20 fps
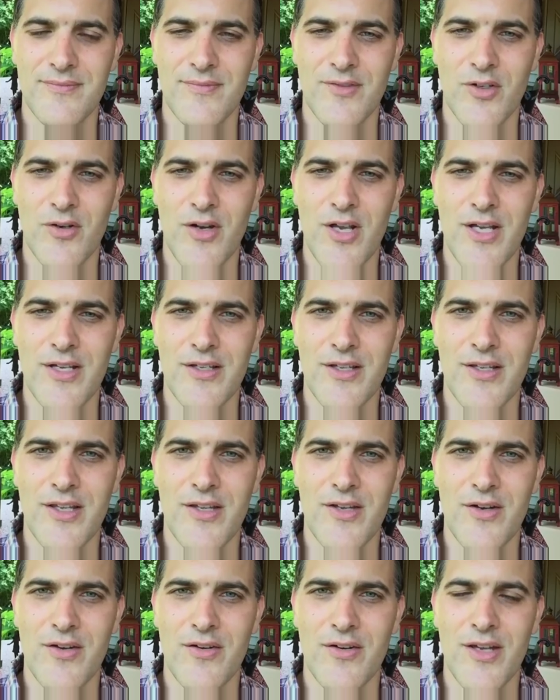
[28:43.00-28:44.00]
Great. And
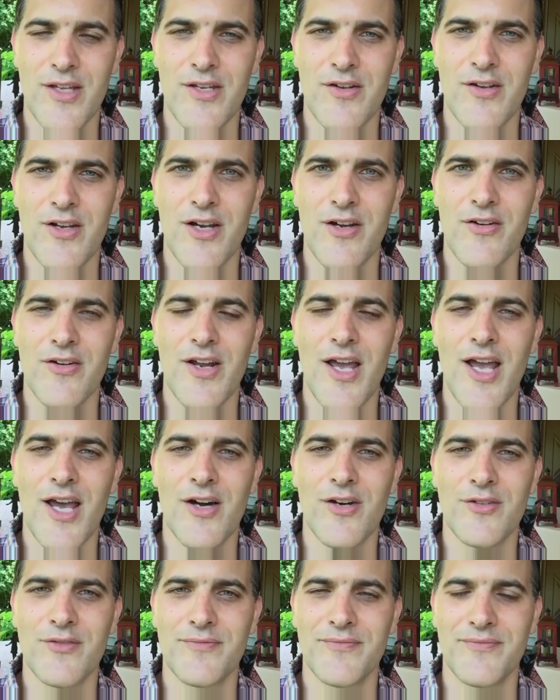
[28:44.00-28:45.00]
then you're here
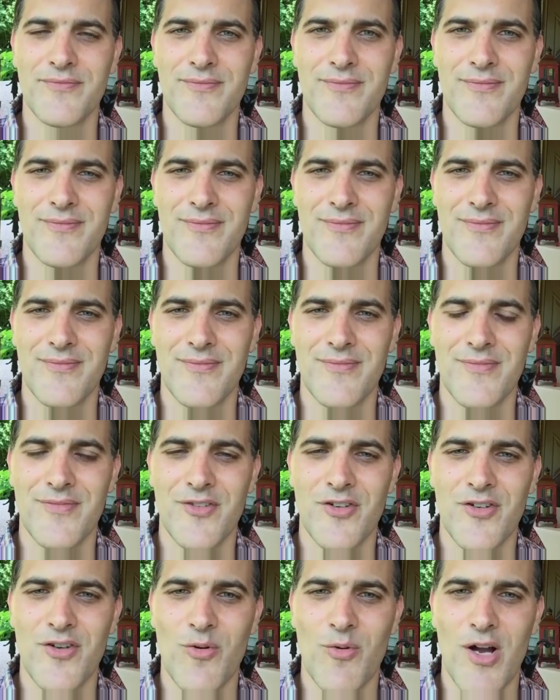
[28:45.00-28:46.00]
now.
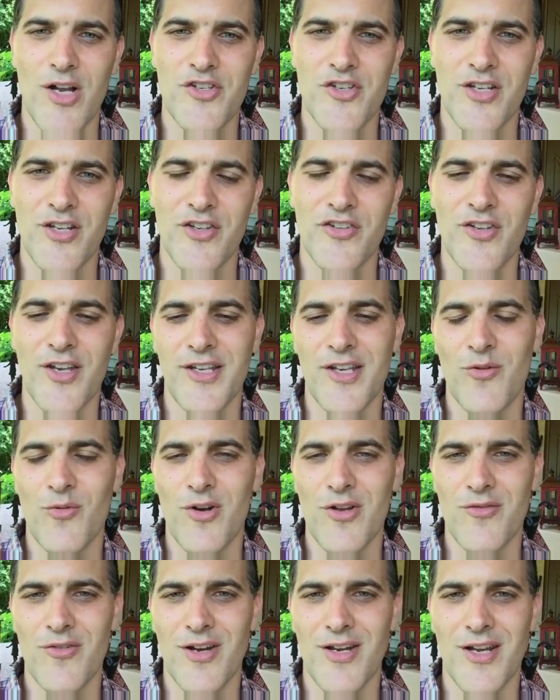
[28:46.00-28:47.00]
So you're watching a second
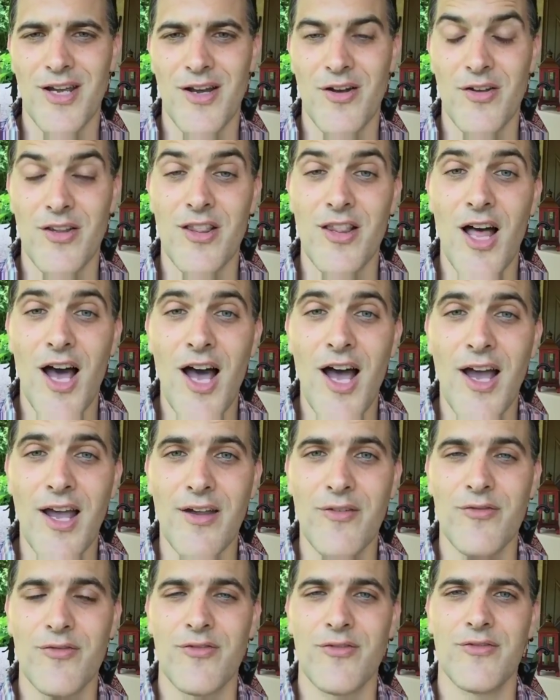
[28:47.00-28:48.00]
one right now,
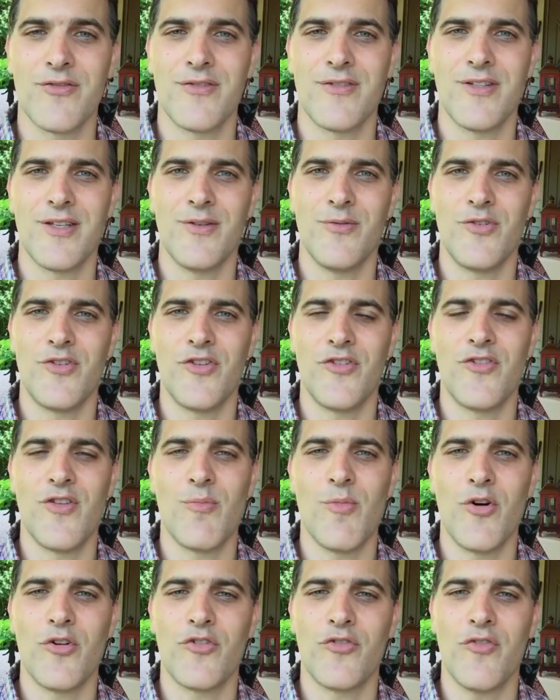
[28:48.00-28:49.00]
live, which is the
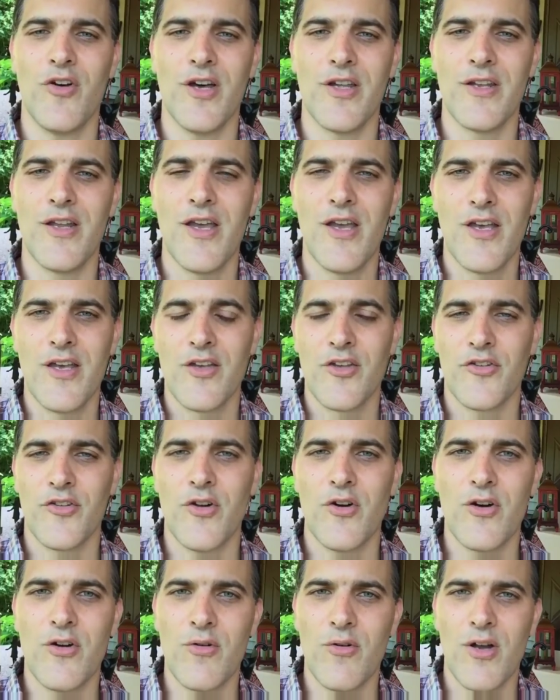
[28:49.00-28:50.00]
most fun.
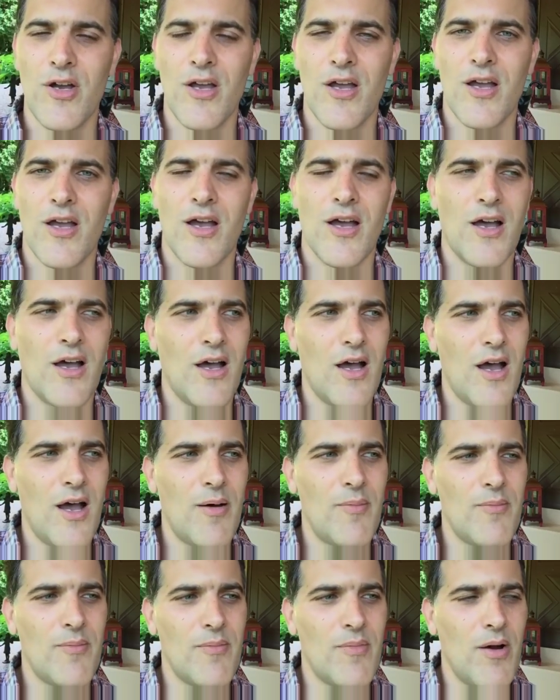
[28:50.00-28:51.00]
So
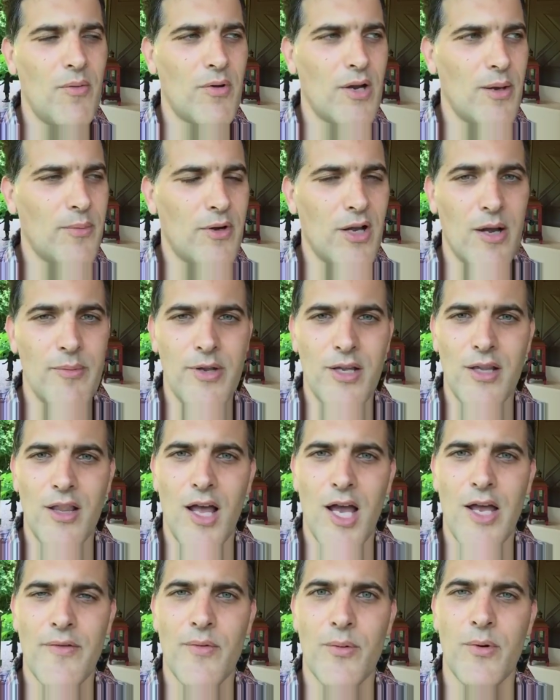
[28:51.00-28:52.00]
when I'm coming
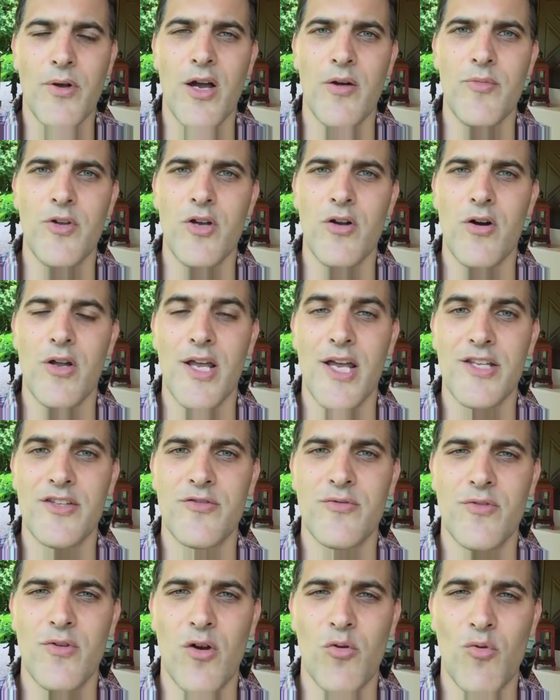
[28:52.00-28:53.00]
live, I'm coming on at
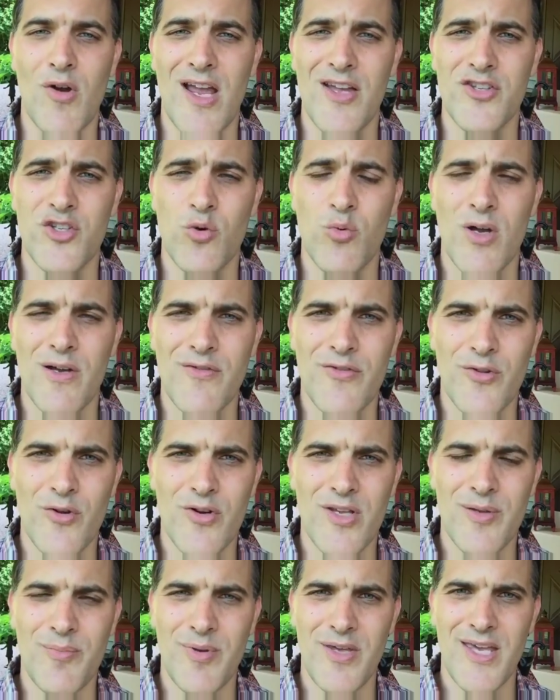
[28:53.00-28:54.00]
around
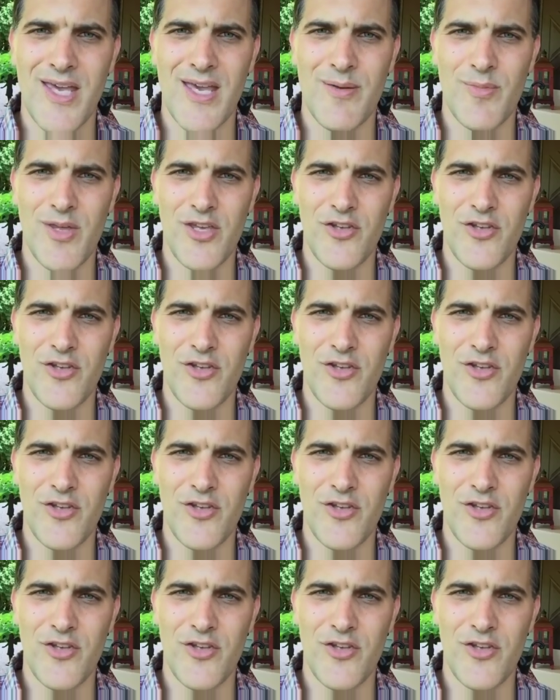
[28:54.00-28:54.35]
12:30 p.m.